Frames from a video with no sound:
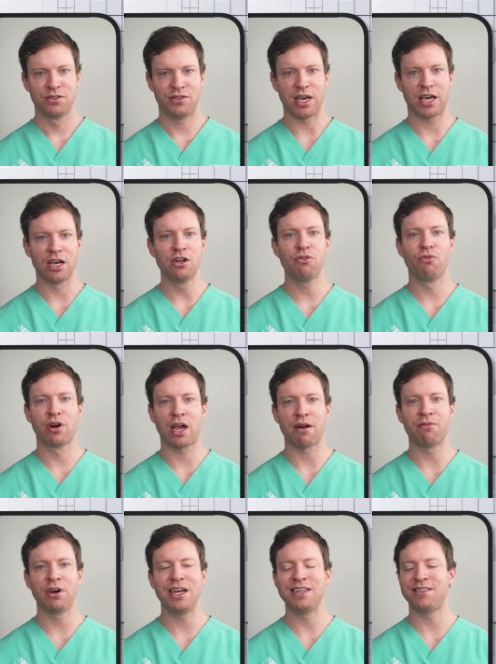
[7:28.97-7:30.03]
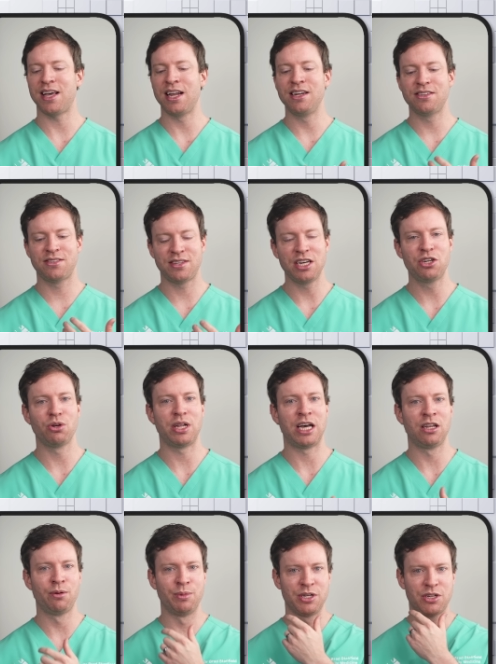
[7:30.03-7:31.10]
Second, recovery is an essential
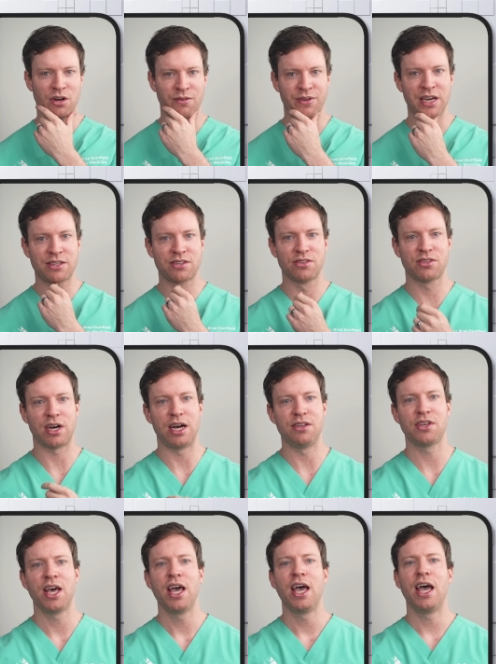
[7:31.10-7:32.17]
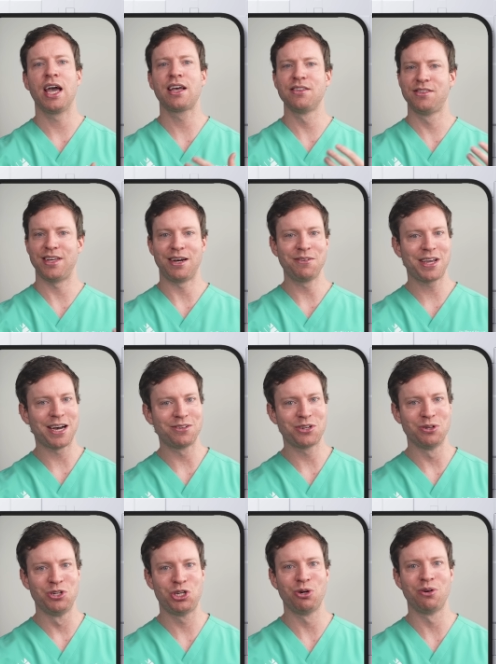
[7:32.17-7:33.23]
element of exercise. It can sound
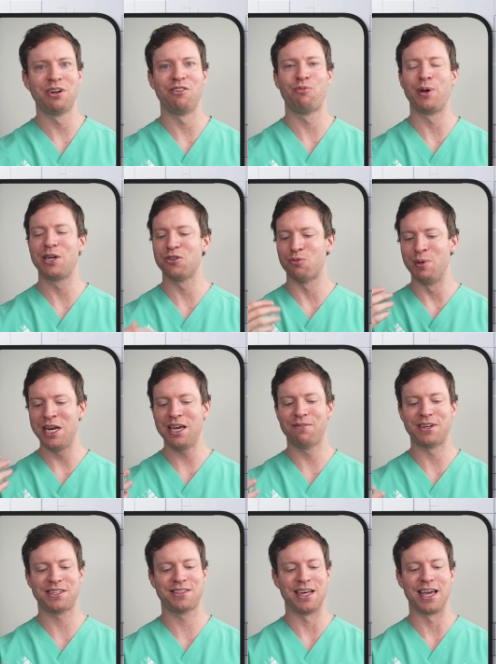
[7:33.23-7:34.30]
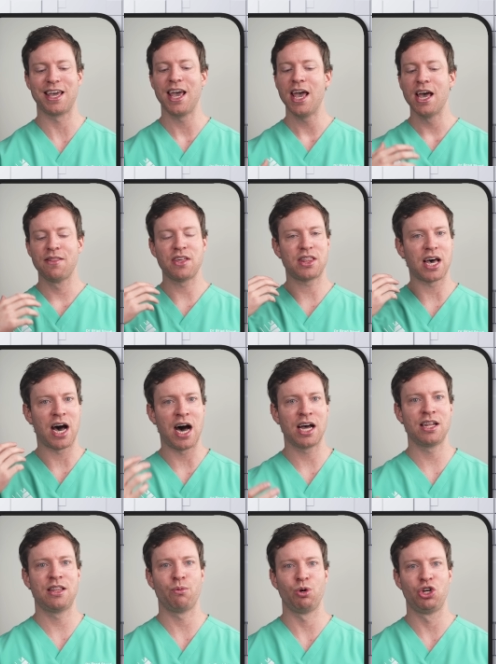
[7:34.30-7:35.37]
counterintuitive because many of us think that the
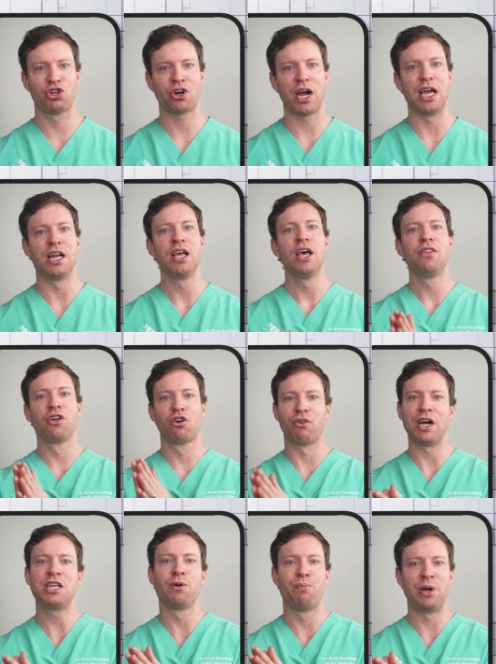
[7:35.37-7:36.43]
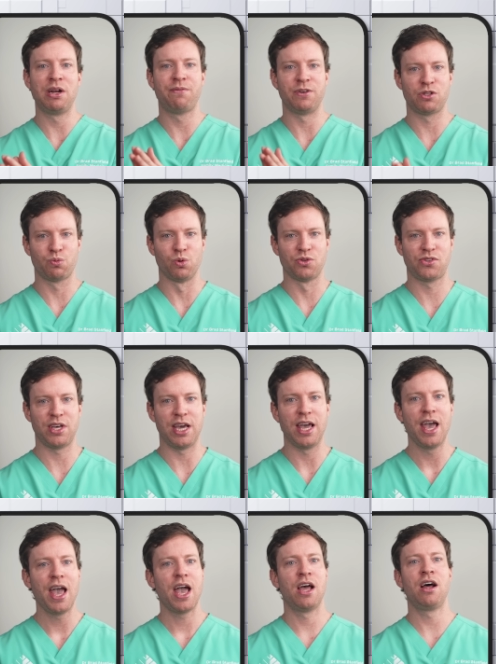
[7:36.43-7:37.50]
harder that we train, the greater benefits we'll see,
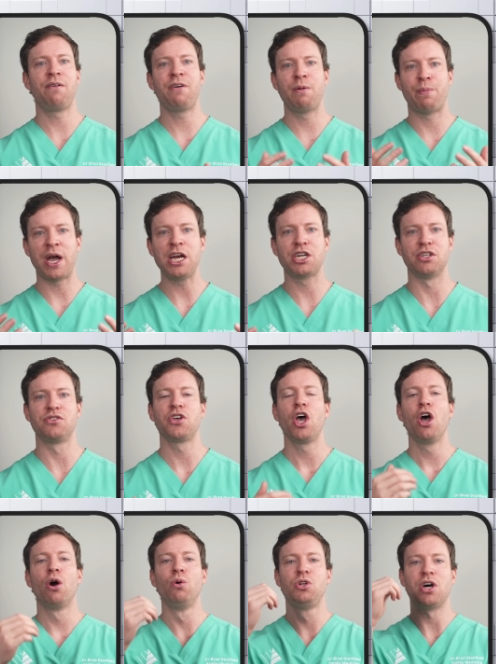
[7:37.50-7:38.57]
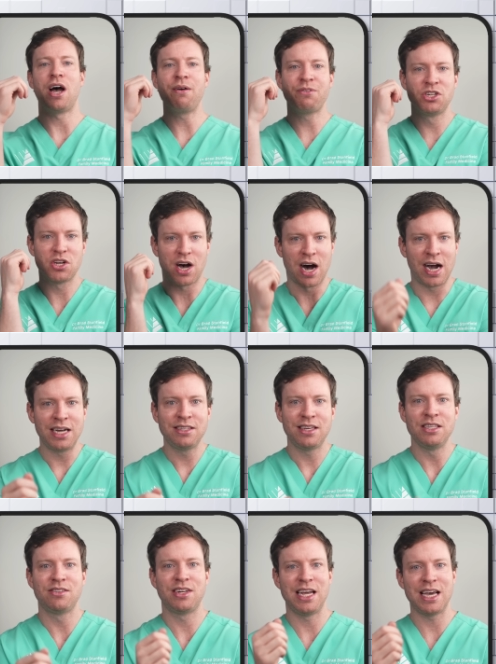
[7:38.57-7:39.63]
and I've had patients who dive into high
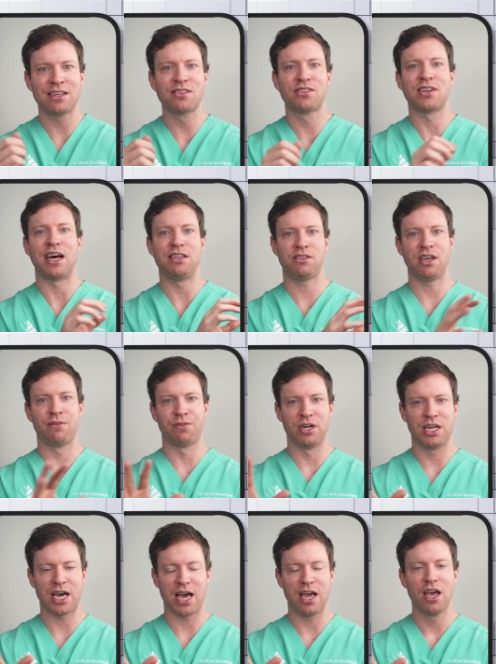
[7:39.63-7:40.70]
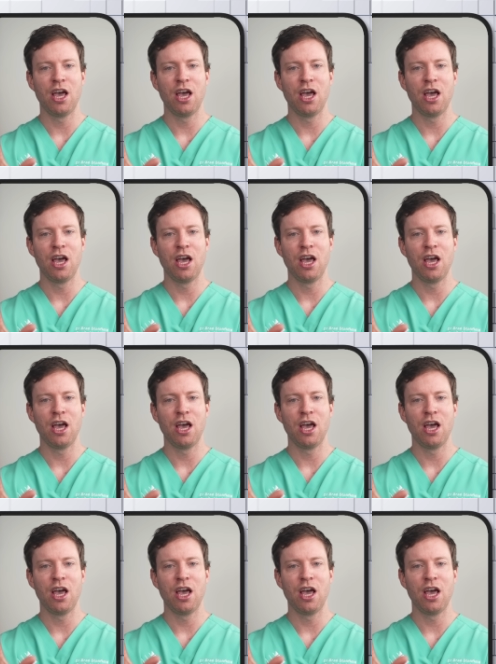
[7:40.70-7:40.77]
intensity exercise every day,